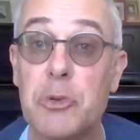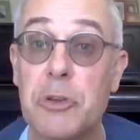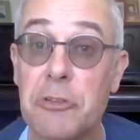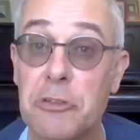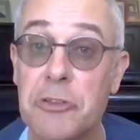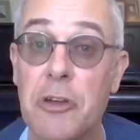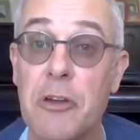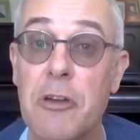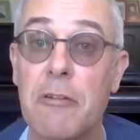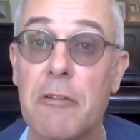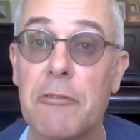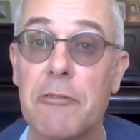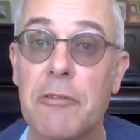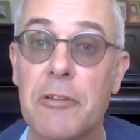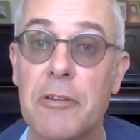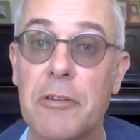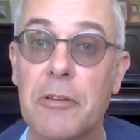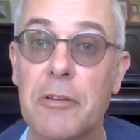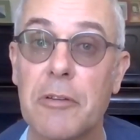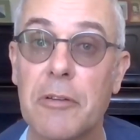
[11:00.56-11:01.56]
deserve."
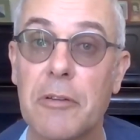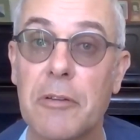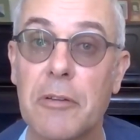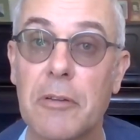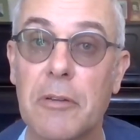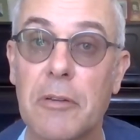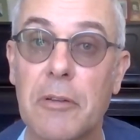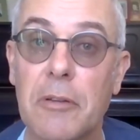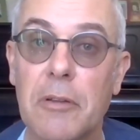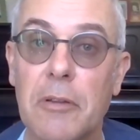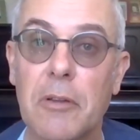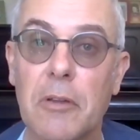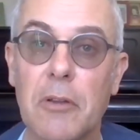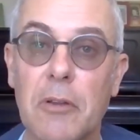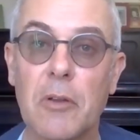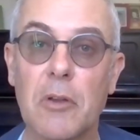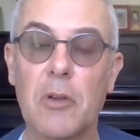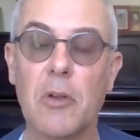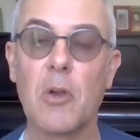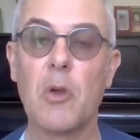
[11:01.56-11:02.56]

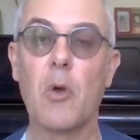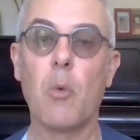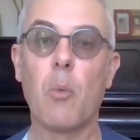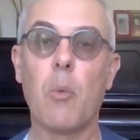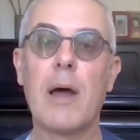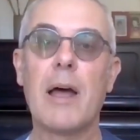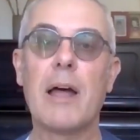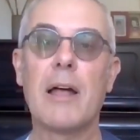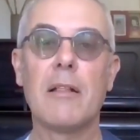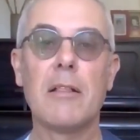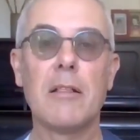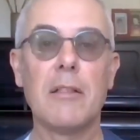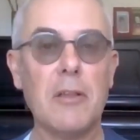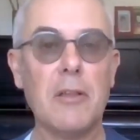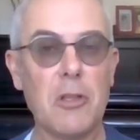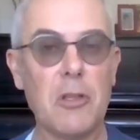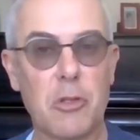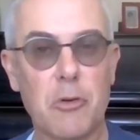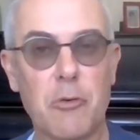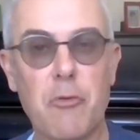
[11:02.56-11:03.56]
Well,
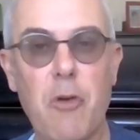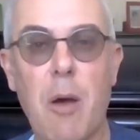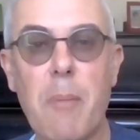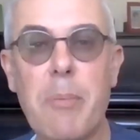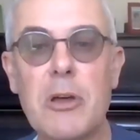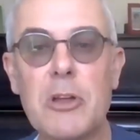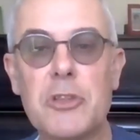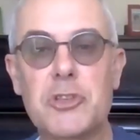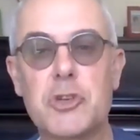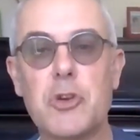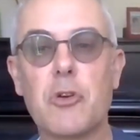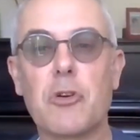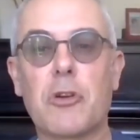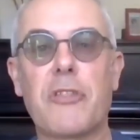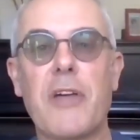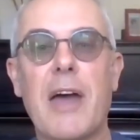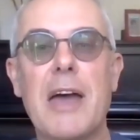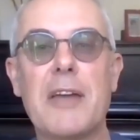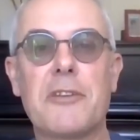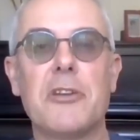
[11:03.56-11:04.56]
the robber took
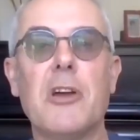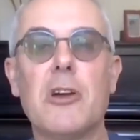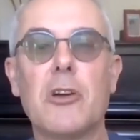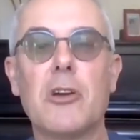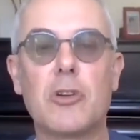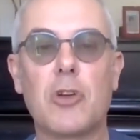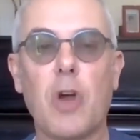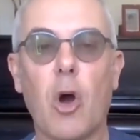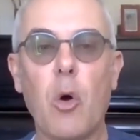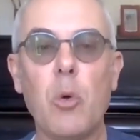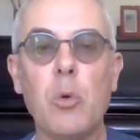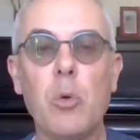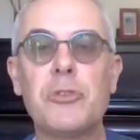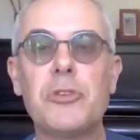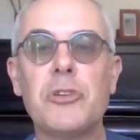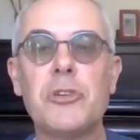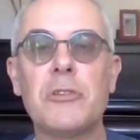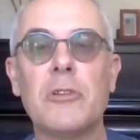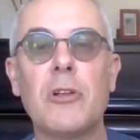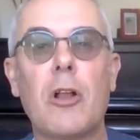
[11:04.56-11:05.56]
that
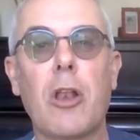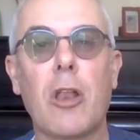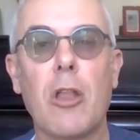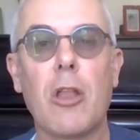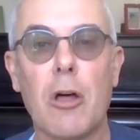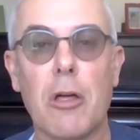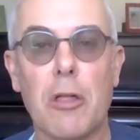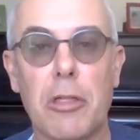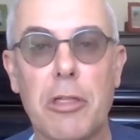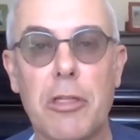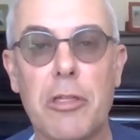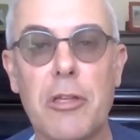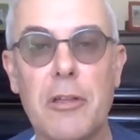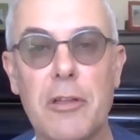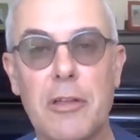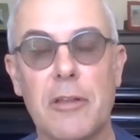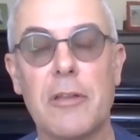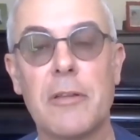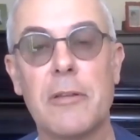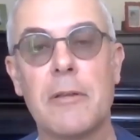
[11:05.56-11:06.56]
golden cloth
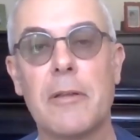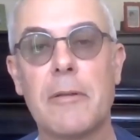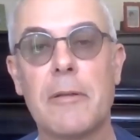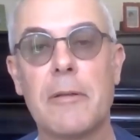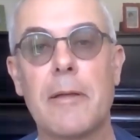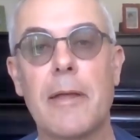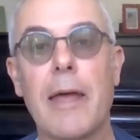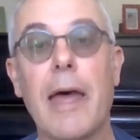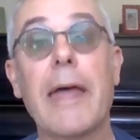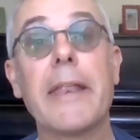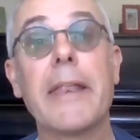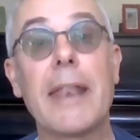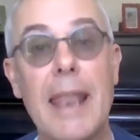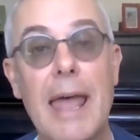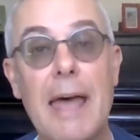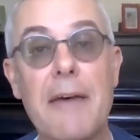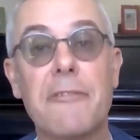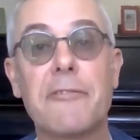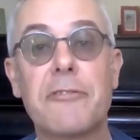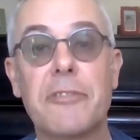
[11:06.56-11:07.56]
and
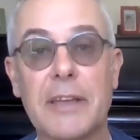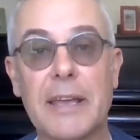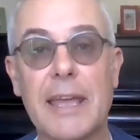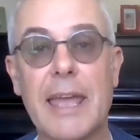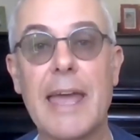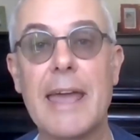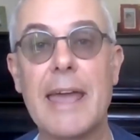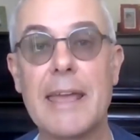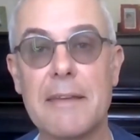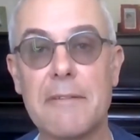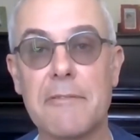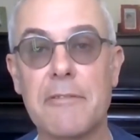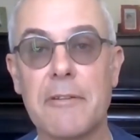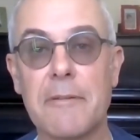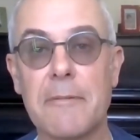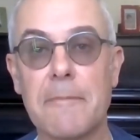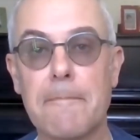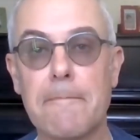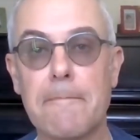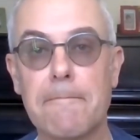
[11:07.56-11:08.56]
left the cave.
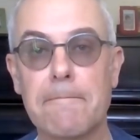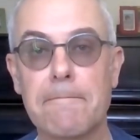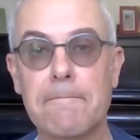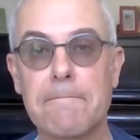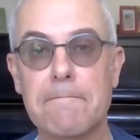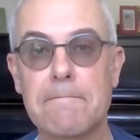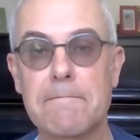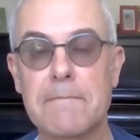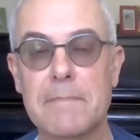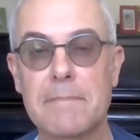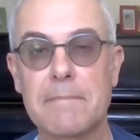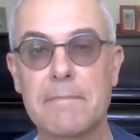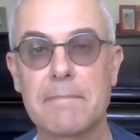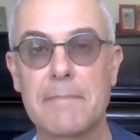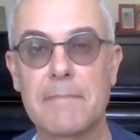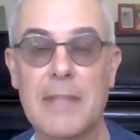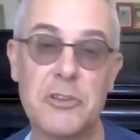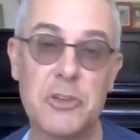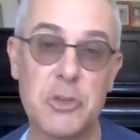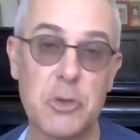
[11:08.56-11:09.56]

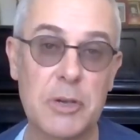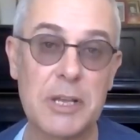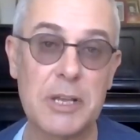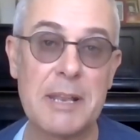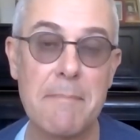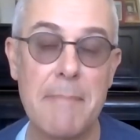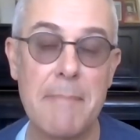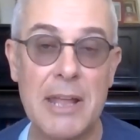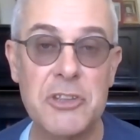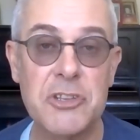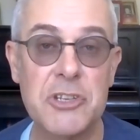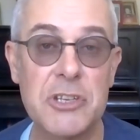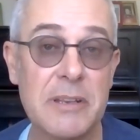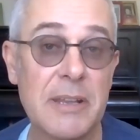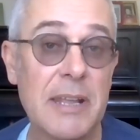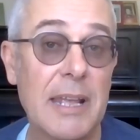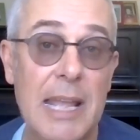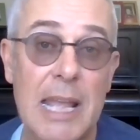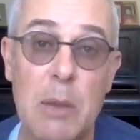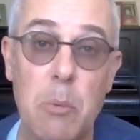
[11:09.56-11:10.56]
And you can
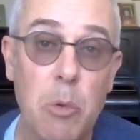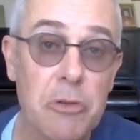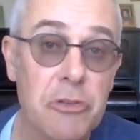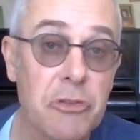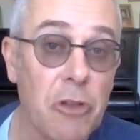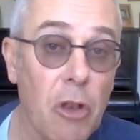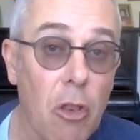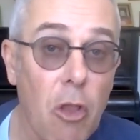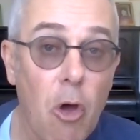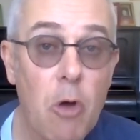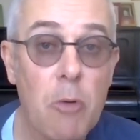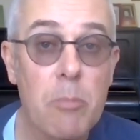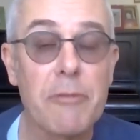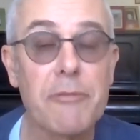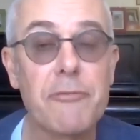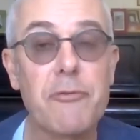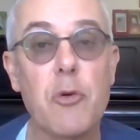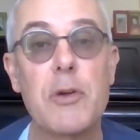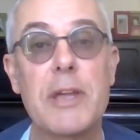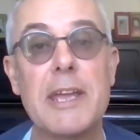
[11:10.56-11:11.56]
imagine, it wasn't long
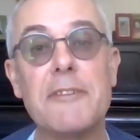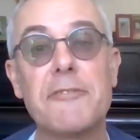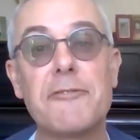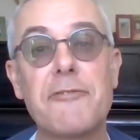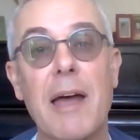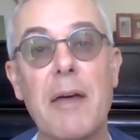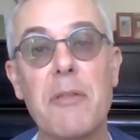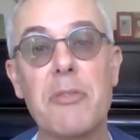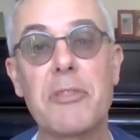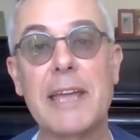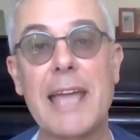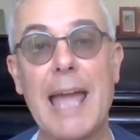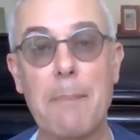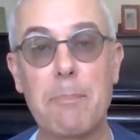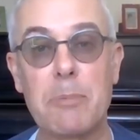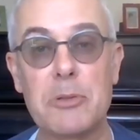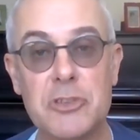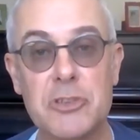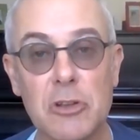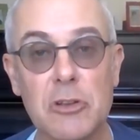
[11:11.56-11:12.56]
before he had found the
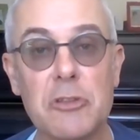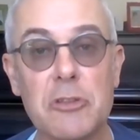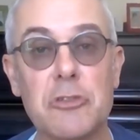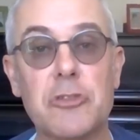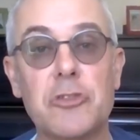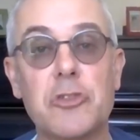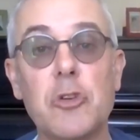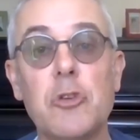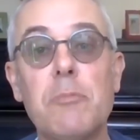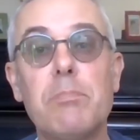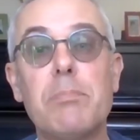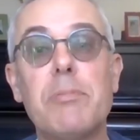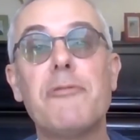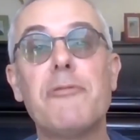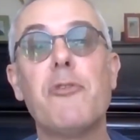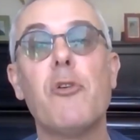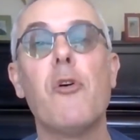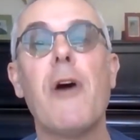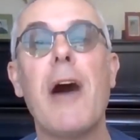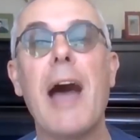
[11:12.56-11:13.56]
capital and stood
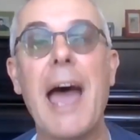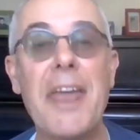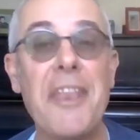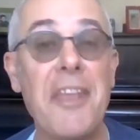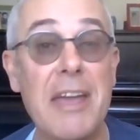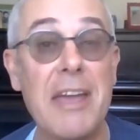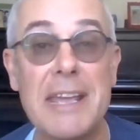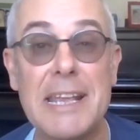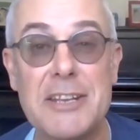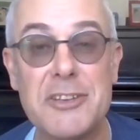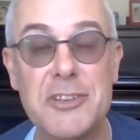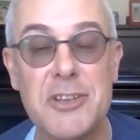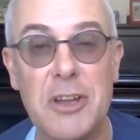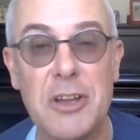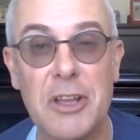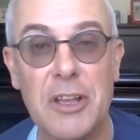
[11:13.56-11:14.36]
before Anait,